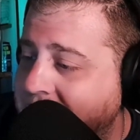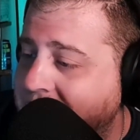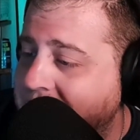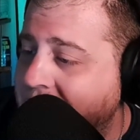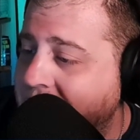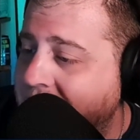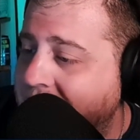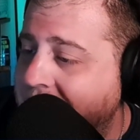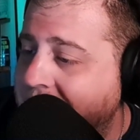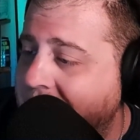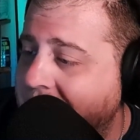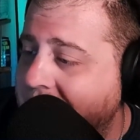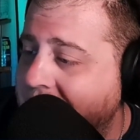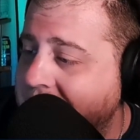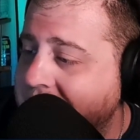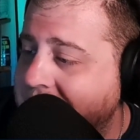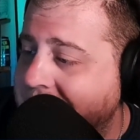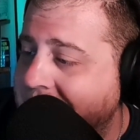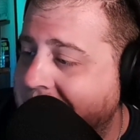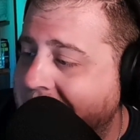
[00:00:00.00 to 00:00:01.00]
He already
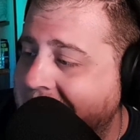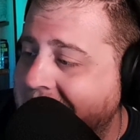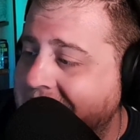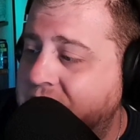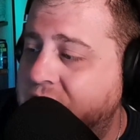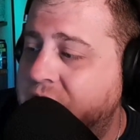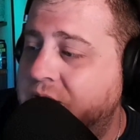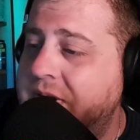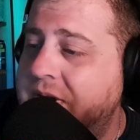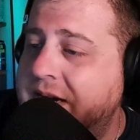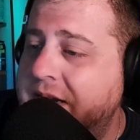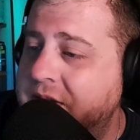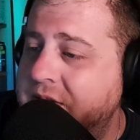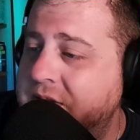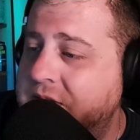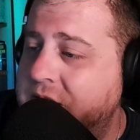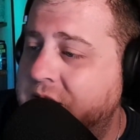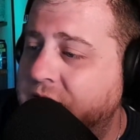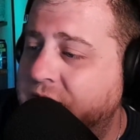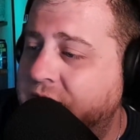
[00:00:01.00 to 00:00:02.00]
has 8 strikeouts
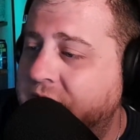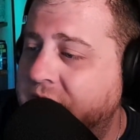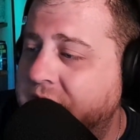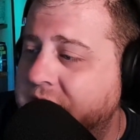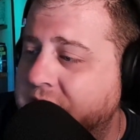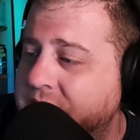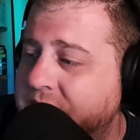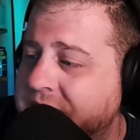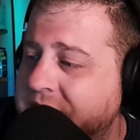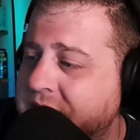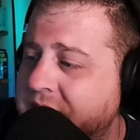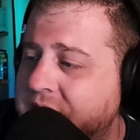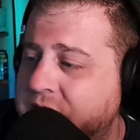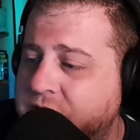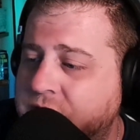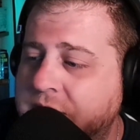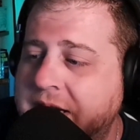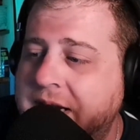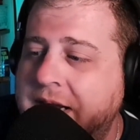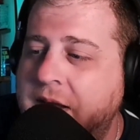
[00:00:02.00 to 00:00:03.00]
so far, so he's not a
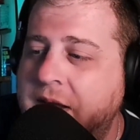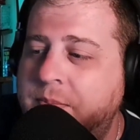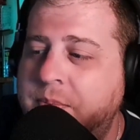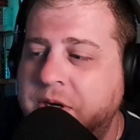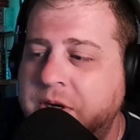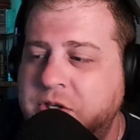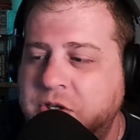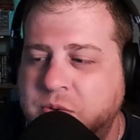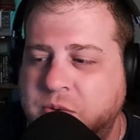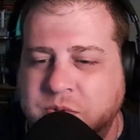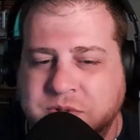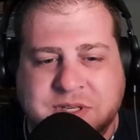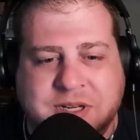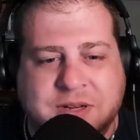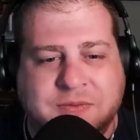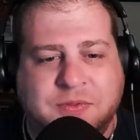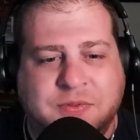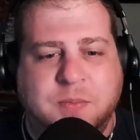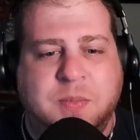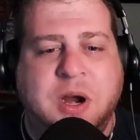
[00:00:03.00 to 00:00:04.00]
strikeout pitcher. We'll see
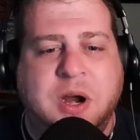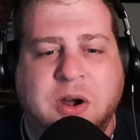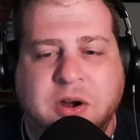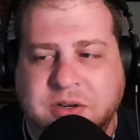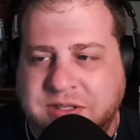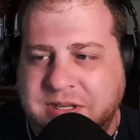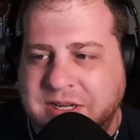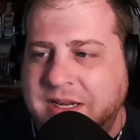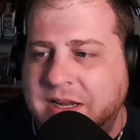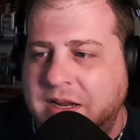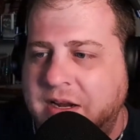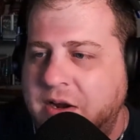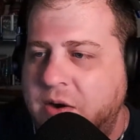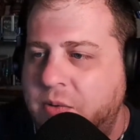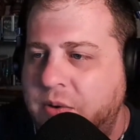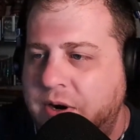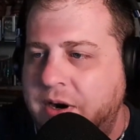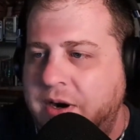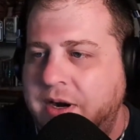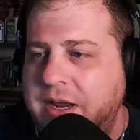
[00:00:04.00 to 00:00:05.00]
if the Mariners can get
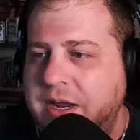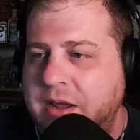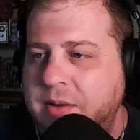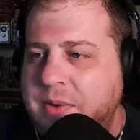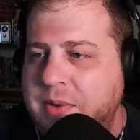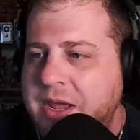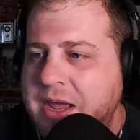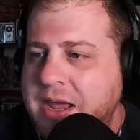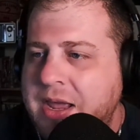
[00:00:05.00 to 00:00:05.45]
going on him.